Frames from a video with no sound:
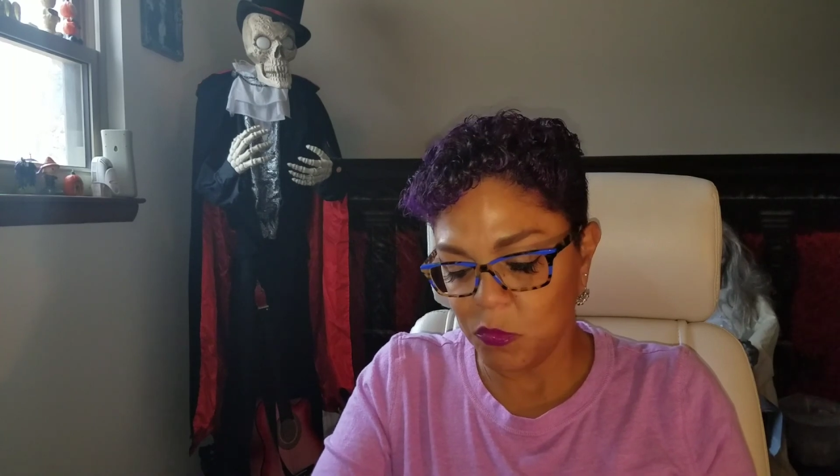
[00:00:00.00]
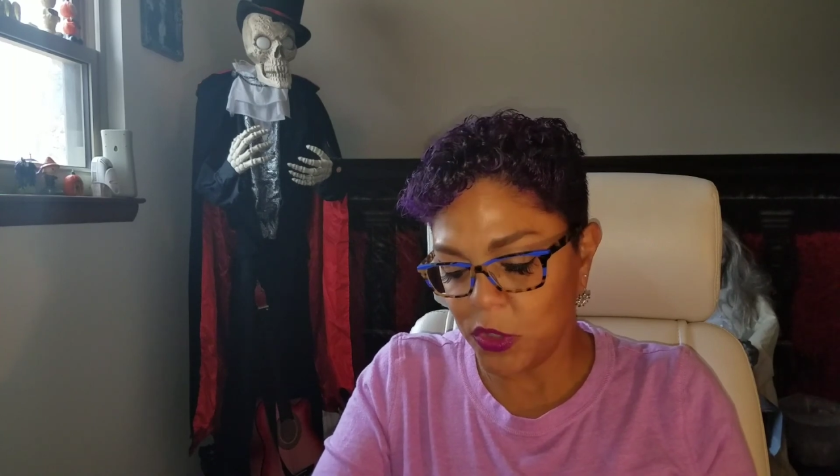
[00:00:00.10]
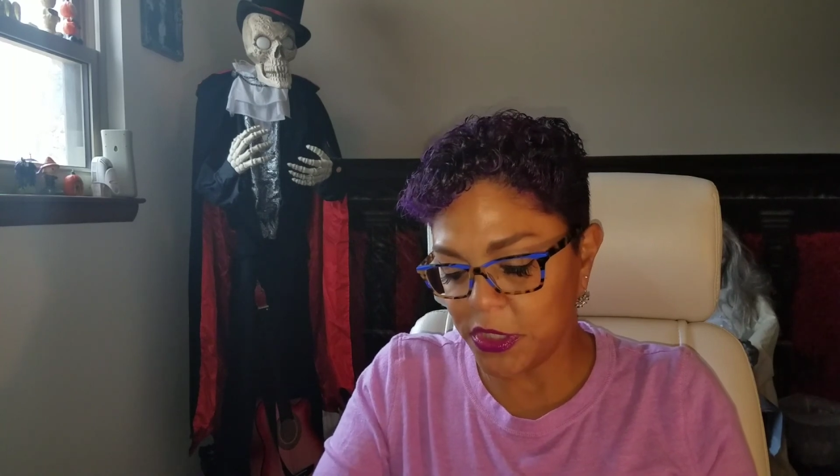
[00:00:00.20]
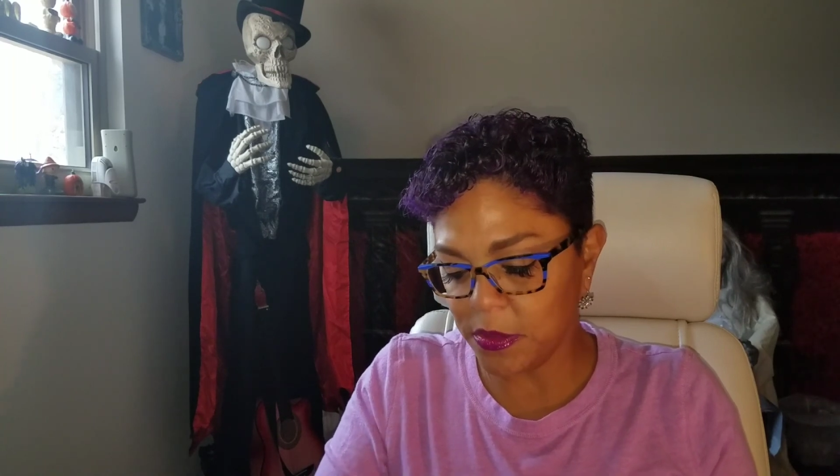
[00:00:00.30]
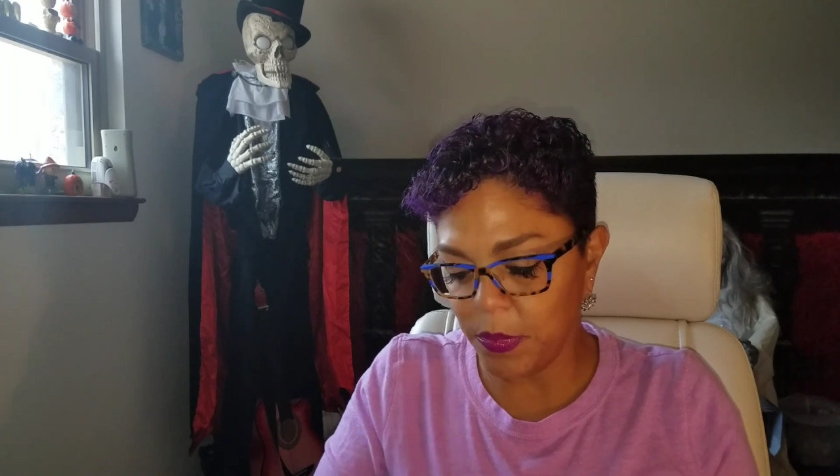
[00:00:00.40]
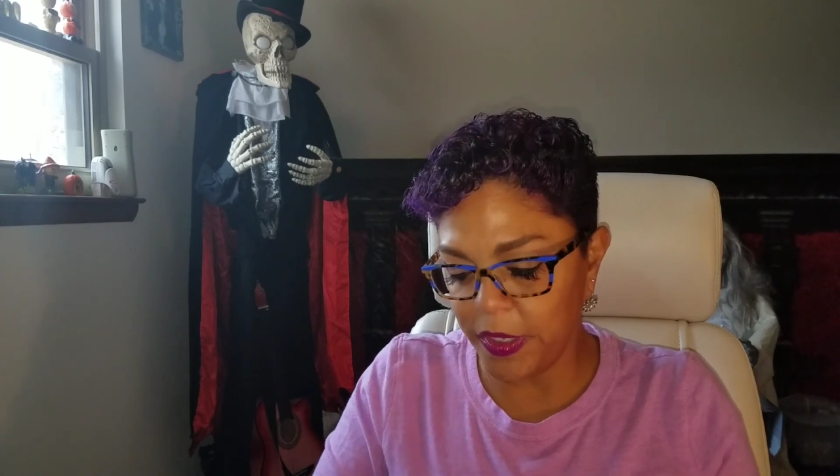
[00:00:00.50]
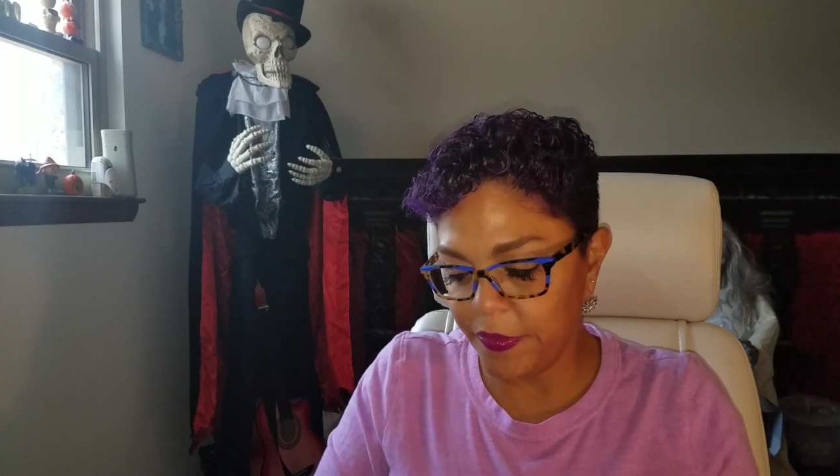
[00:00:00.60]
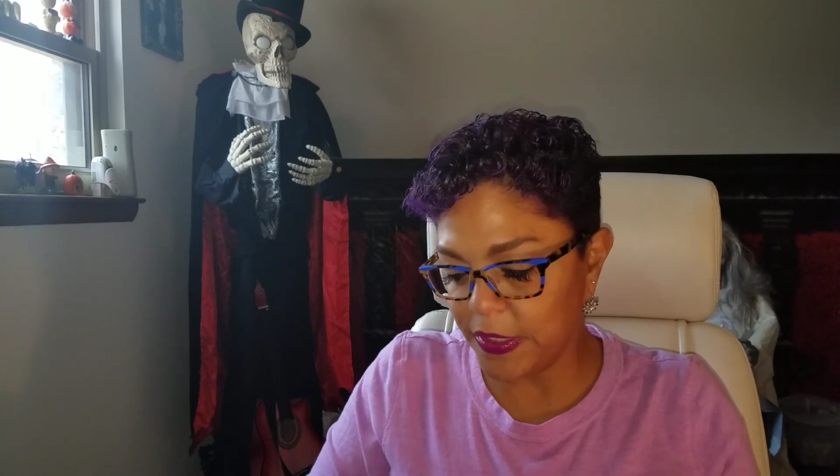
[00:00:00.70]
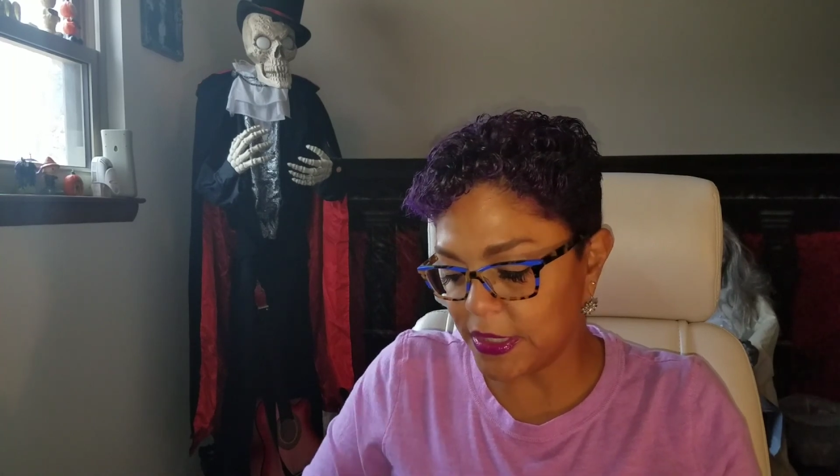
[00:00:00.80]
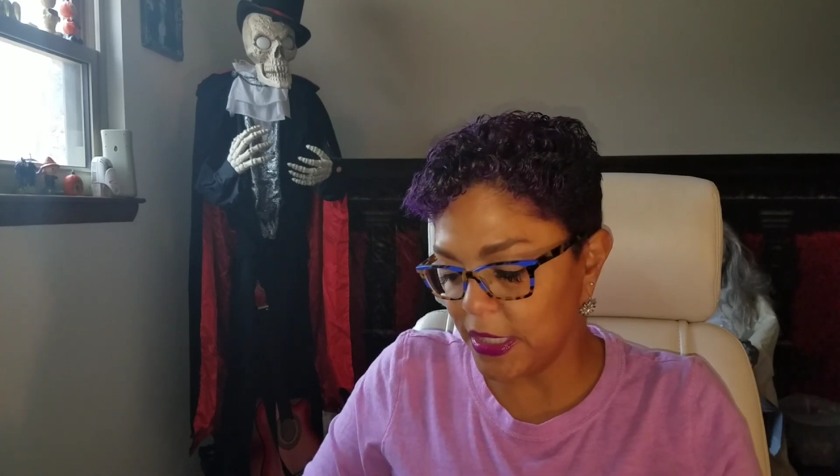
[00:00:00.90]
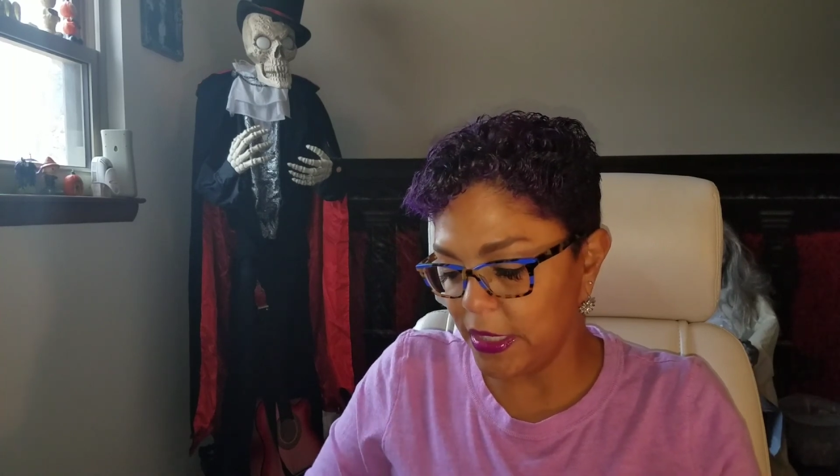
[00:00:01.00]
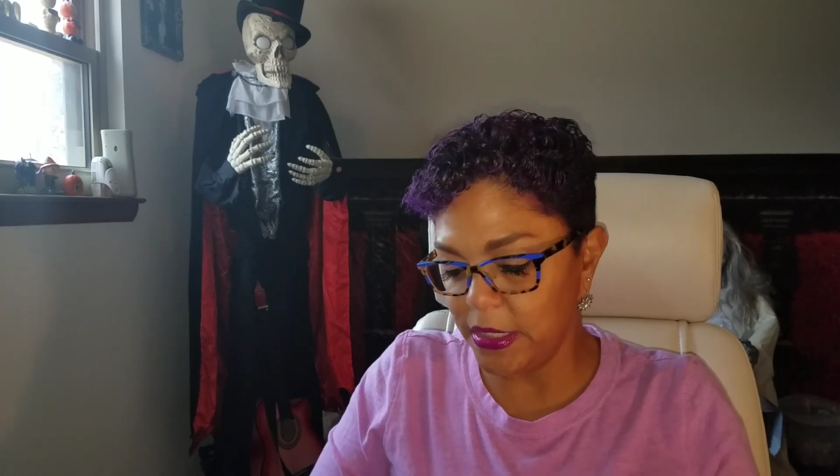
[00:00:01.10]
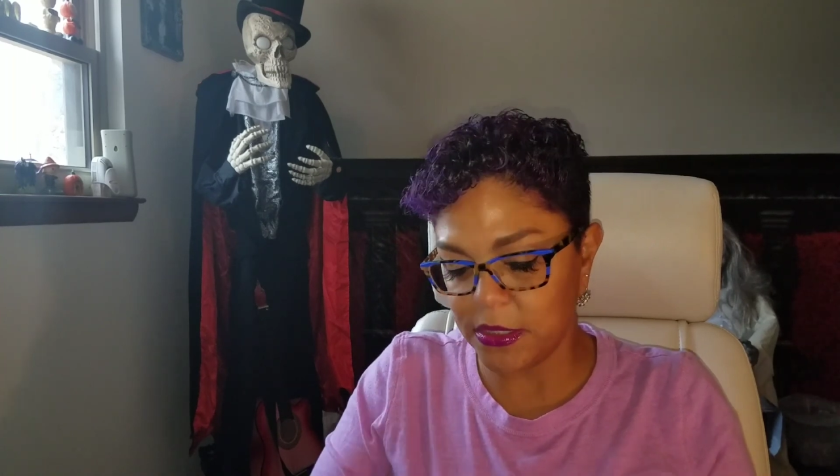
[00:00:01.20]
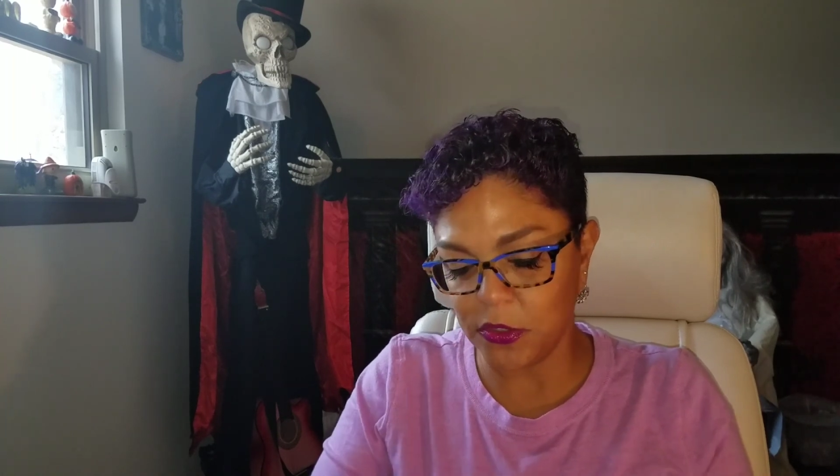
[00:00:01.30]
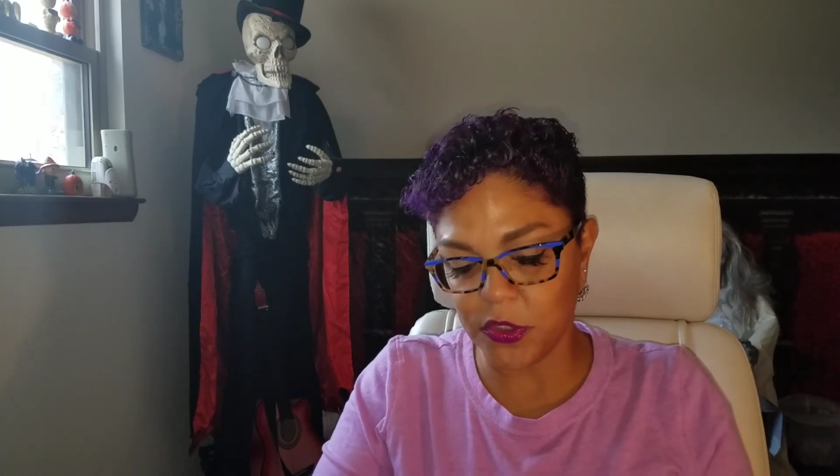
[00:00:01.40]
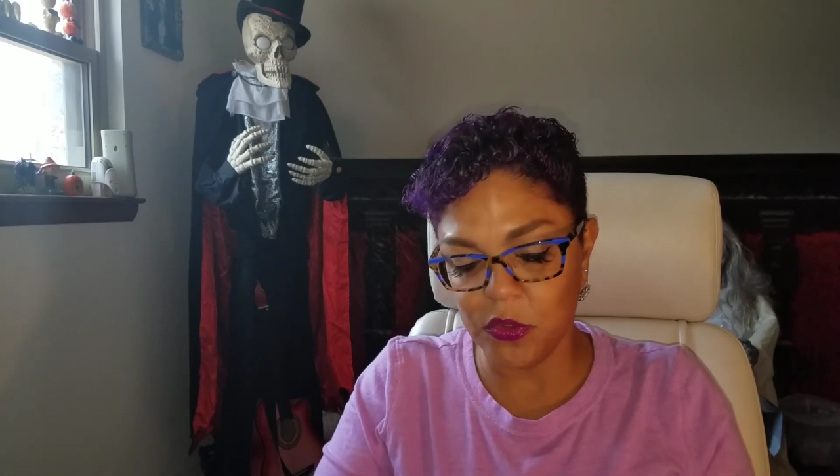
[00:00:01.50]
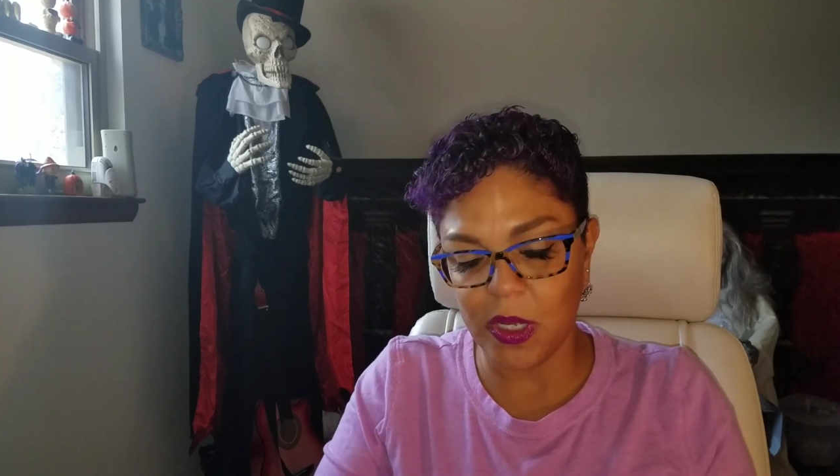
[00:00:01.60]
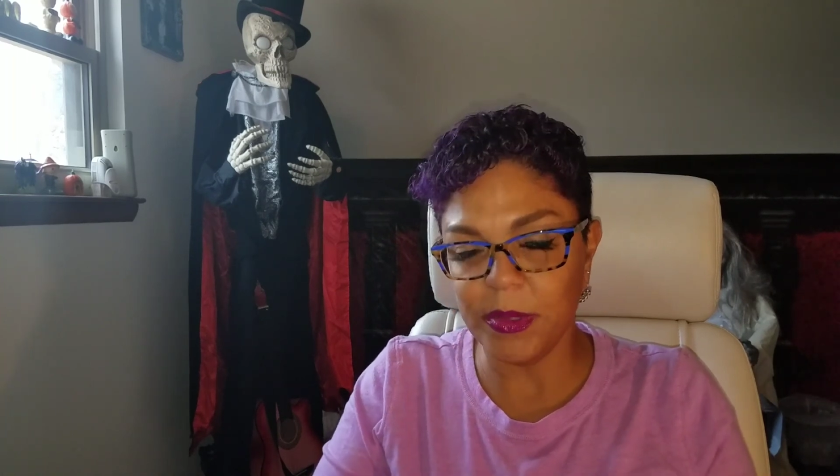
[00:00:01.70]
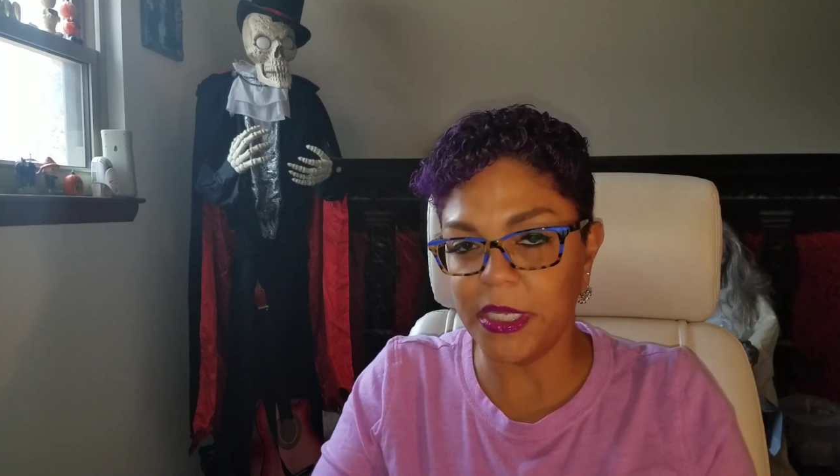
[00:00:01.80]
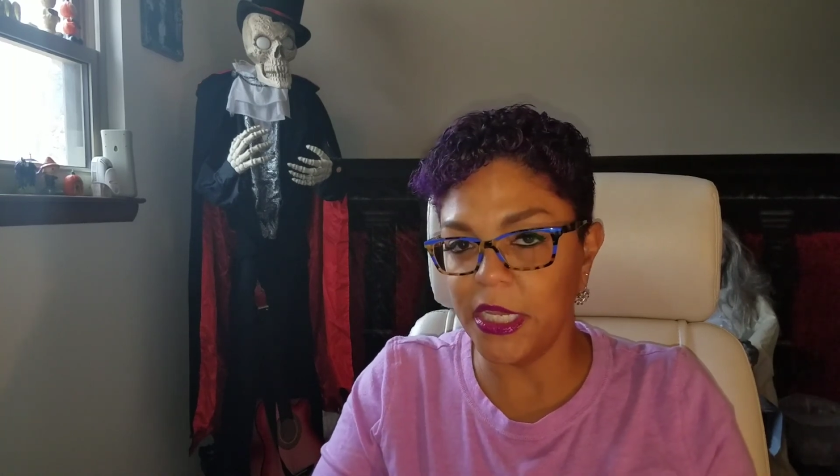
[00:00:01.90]
Once a month, there's no
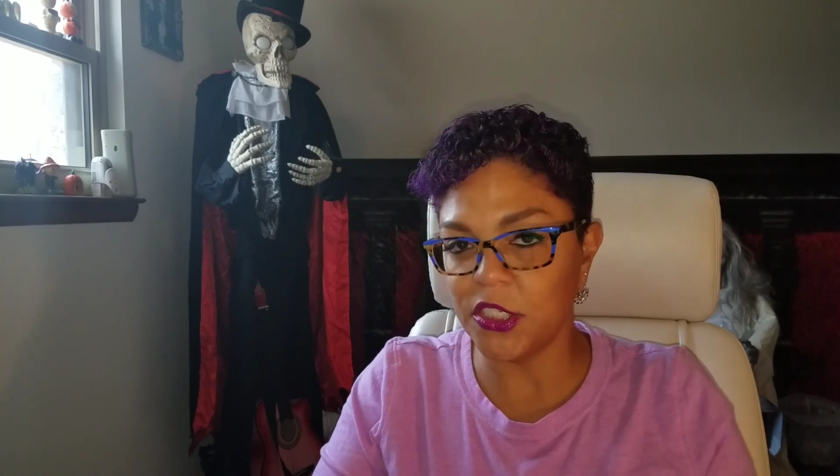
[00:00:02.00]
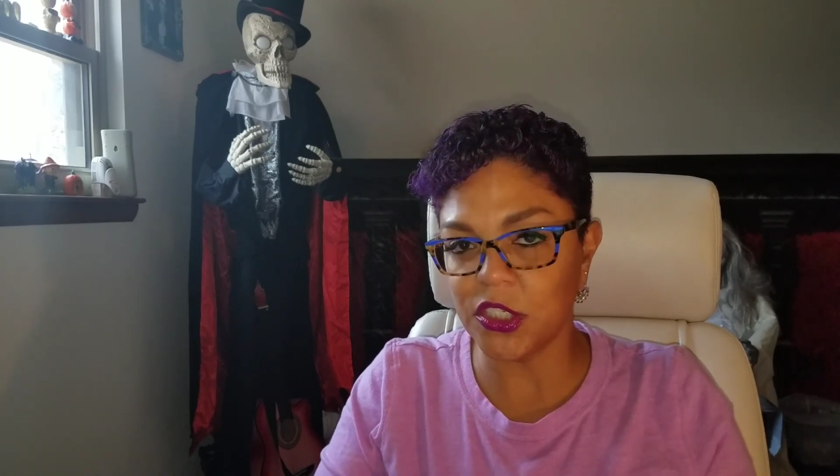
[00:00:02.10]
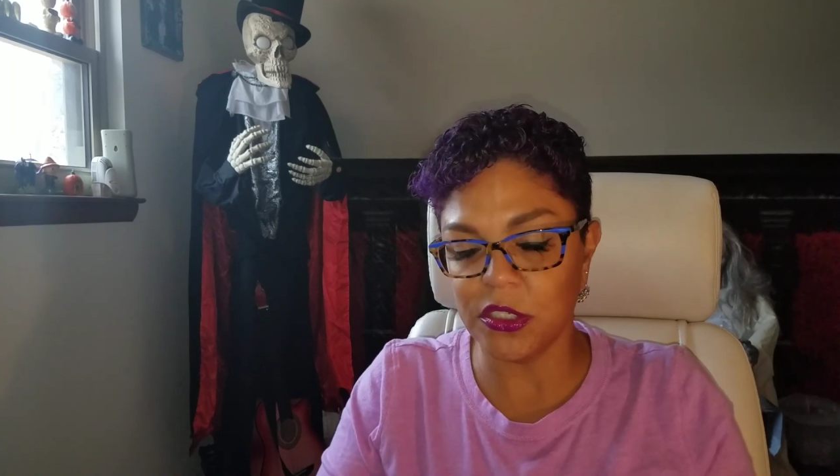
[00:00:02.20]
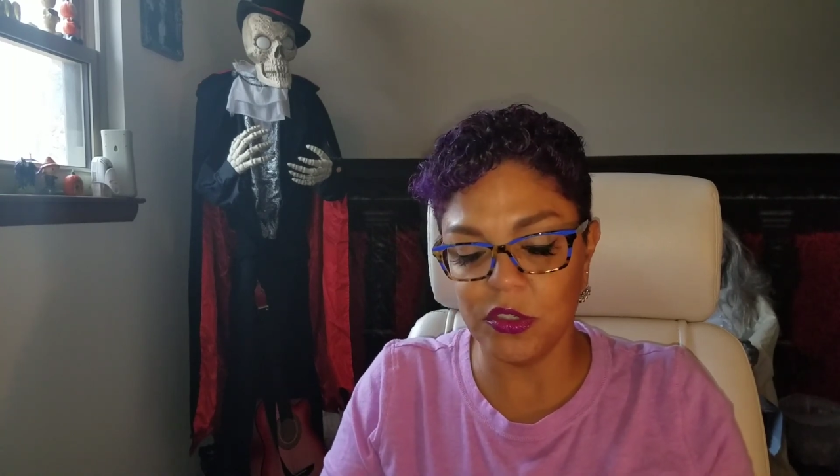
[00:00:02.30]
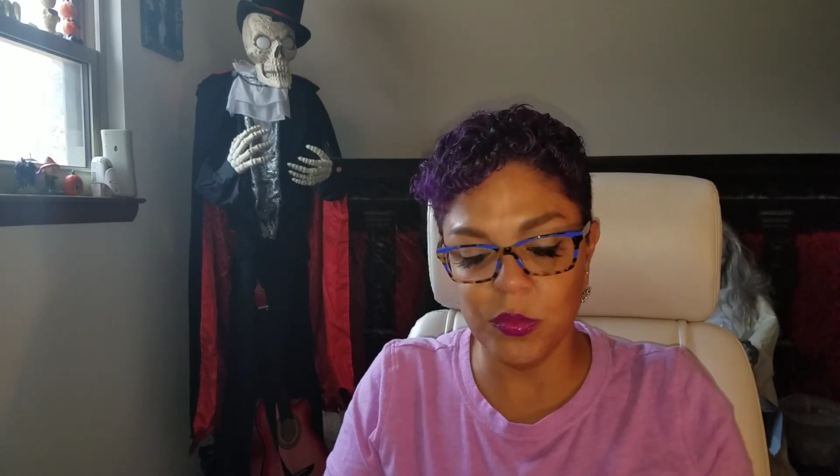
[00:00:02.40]
obligation.